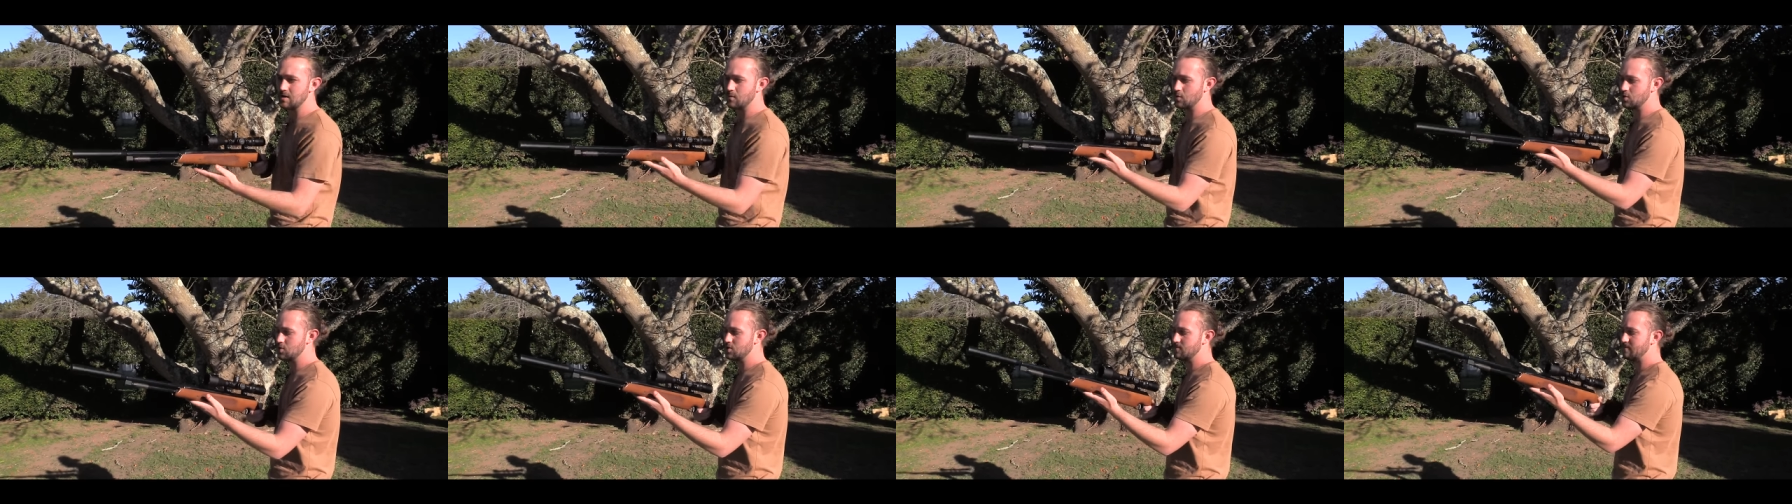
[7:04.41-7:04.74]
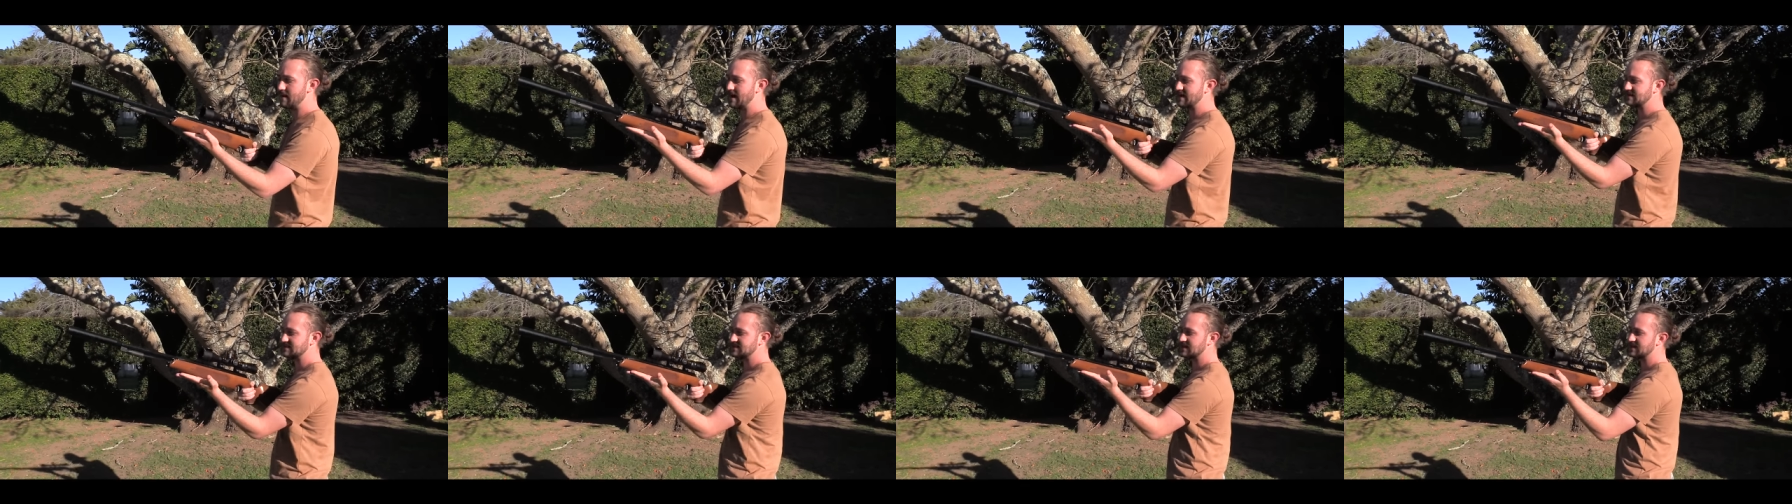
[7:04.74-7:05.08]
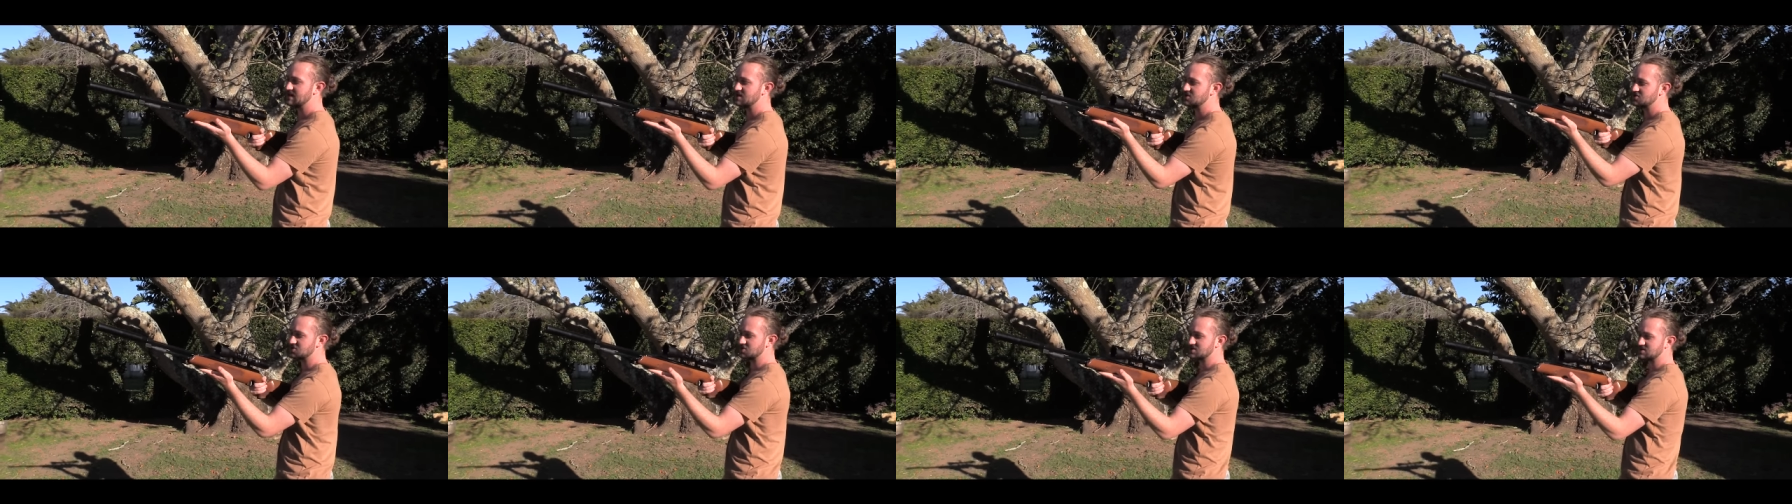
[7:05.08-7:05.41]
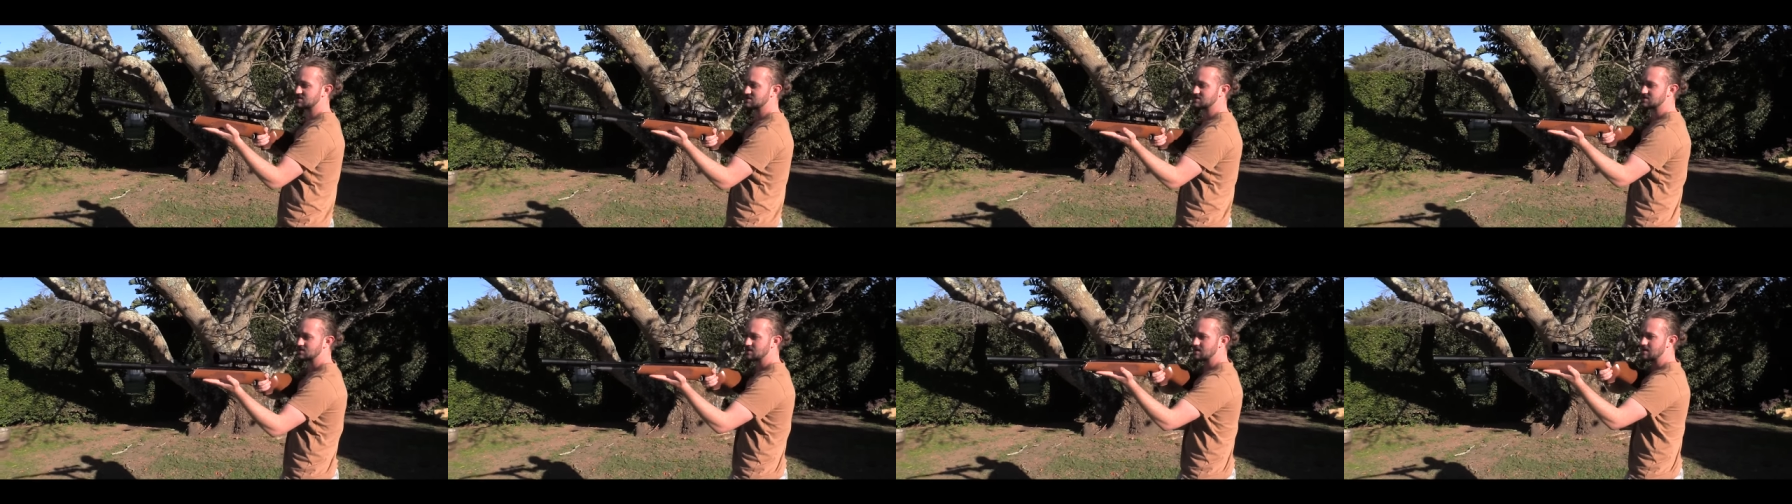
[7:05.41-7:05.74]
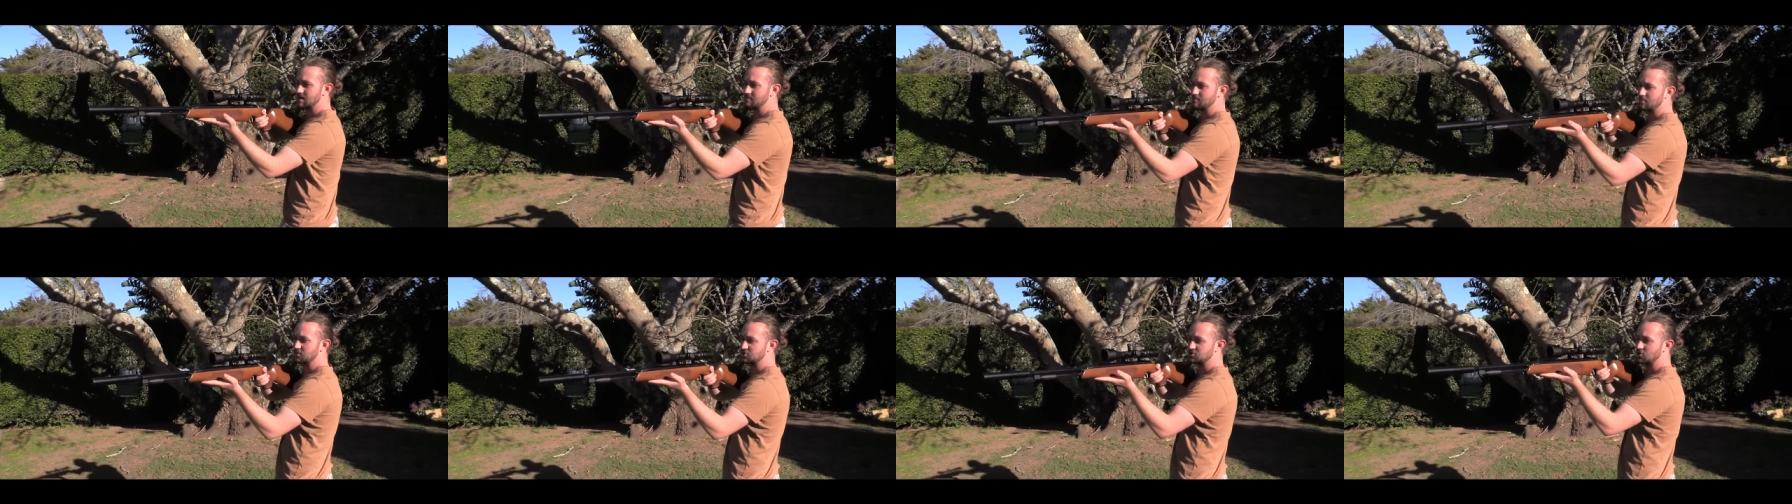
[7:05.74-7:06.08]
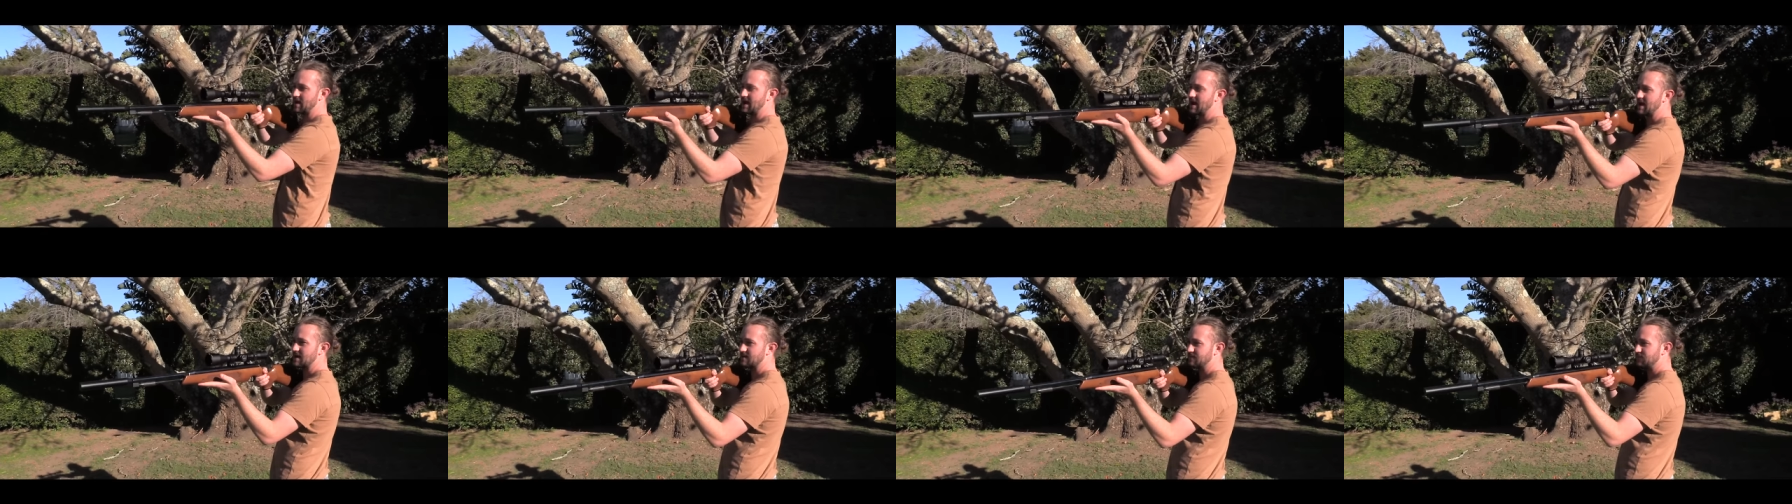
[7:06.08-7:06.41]
where you basically just put your
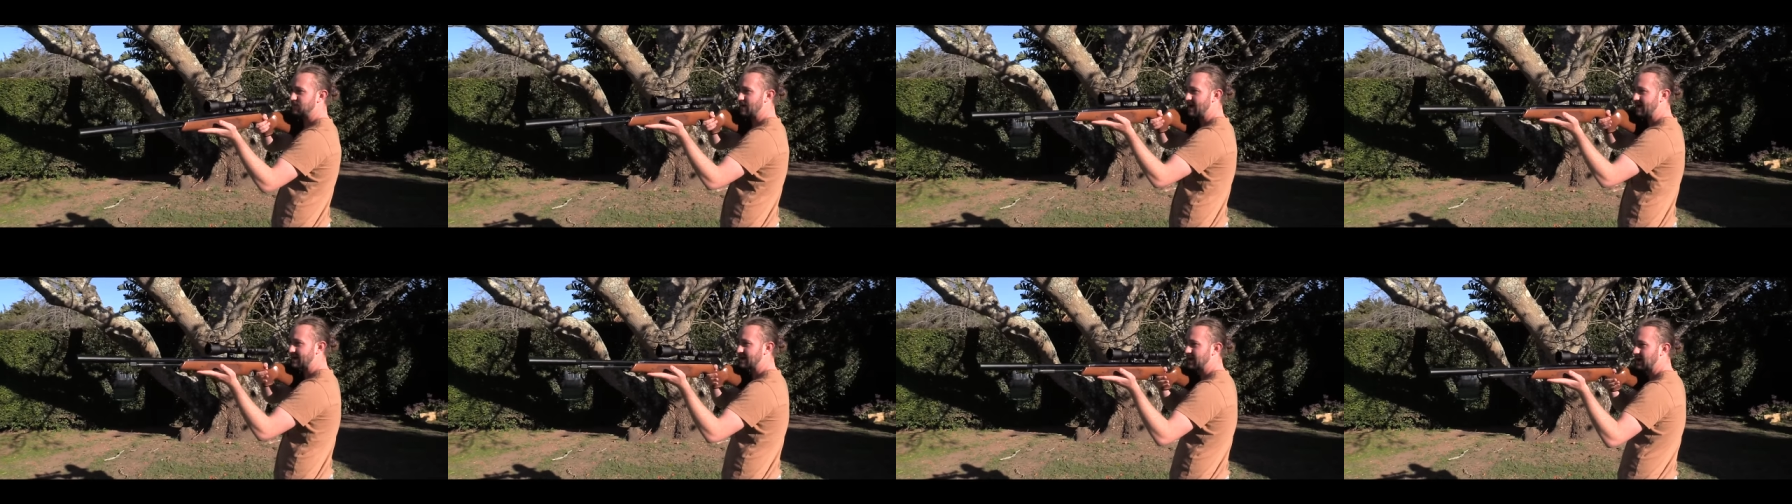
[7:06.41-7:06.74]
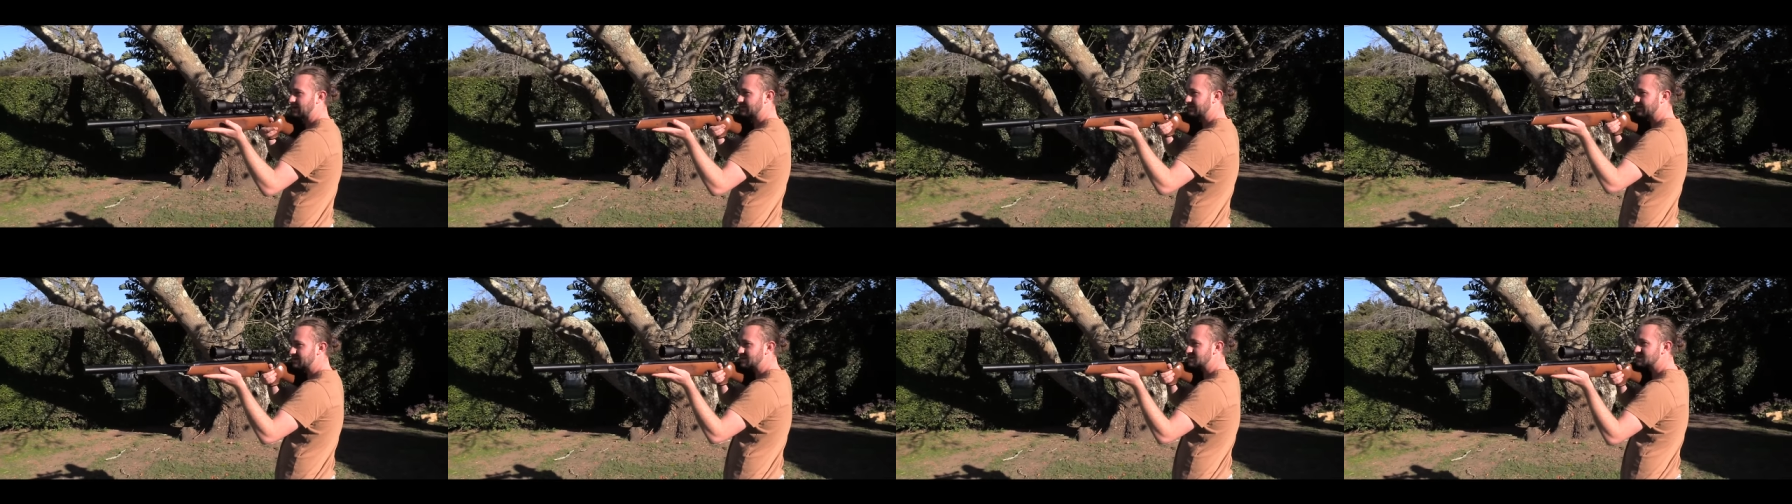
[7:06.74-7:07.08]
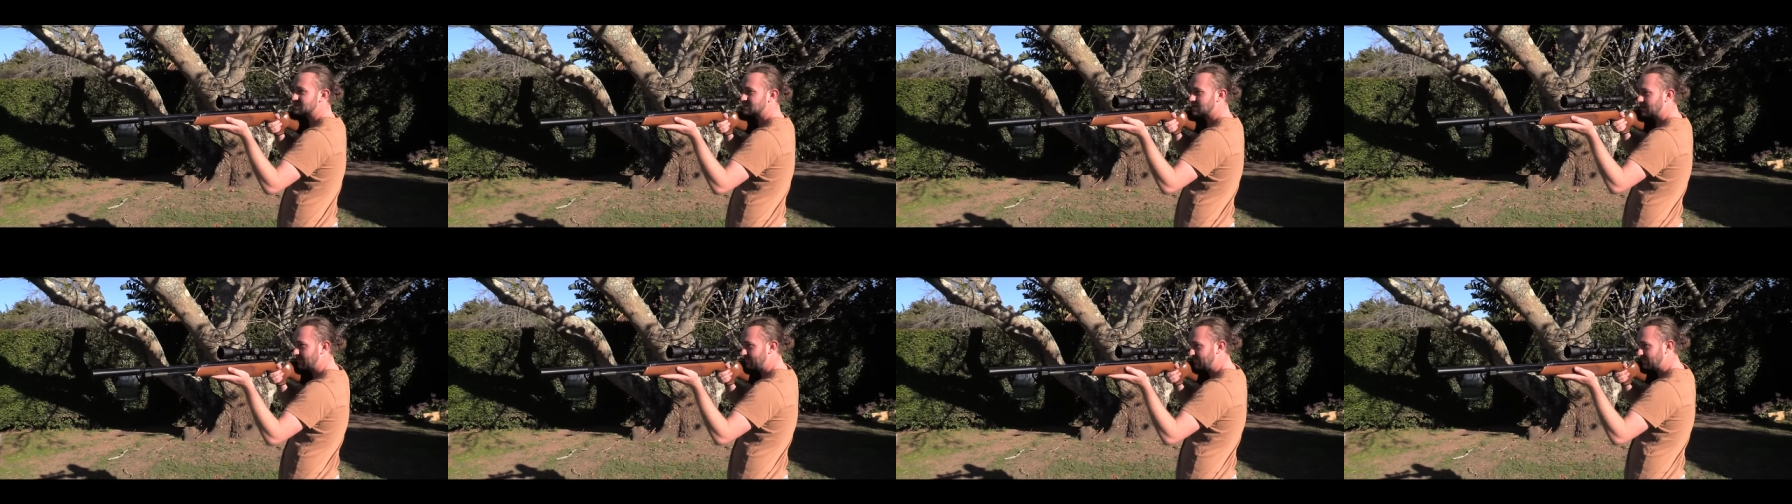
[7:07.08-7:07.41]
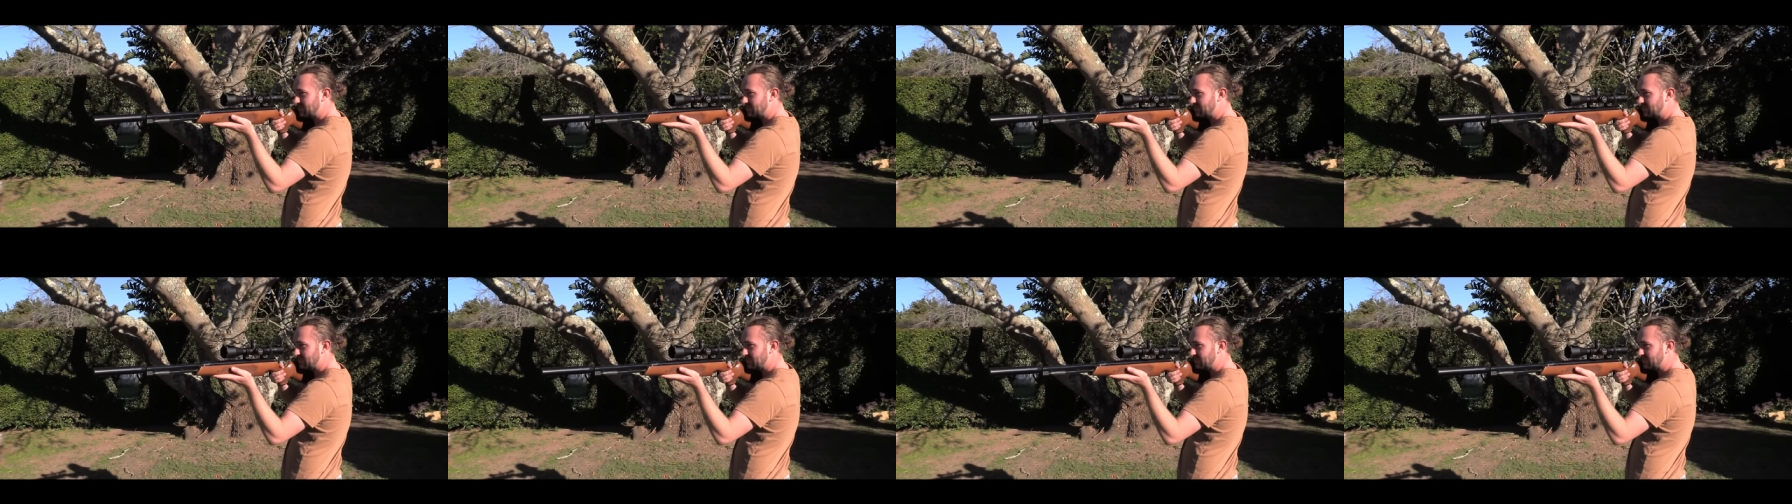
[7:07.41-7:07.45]
hand flat like this,